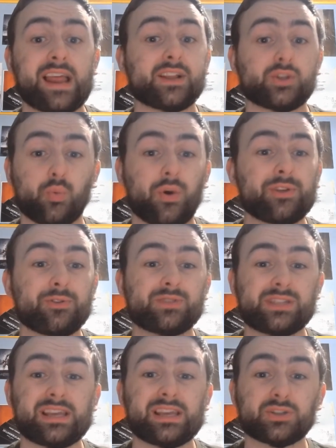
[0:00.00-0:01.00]
and it's one of
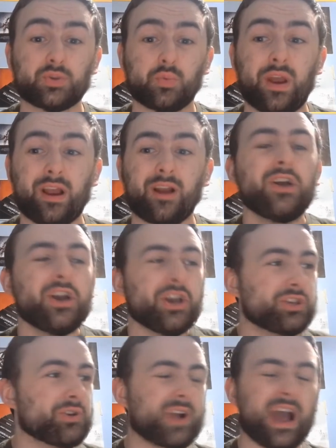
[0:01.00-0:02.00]
those things where
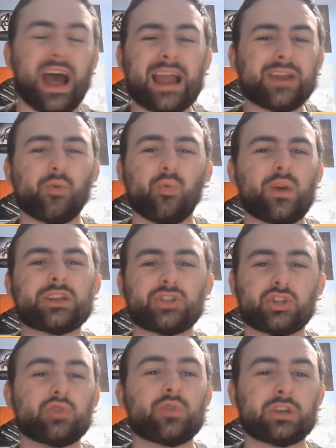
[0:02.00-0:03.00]
you kind of
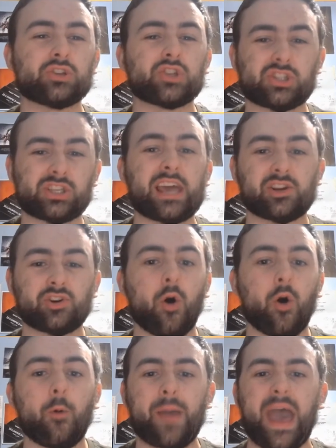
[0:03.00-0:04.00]
wish you can just like
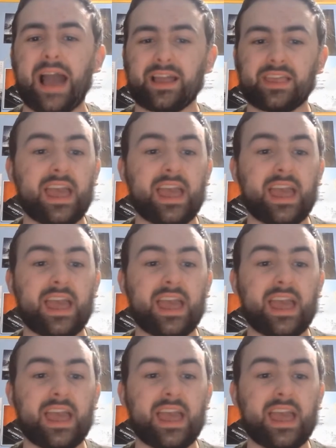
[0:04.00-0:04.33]
go back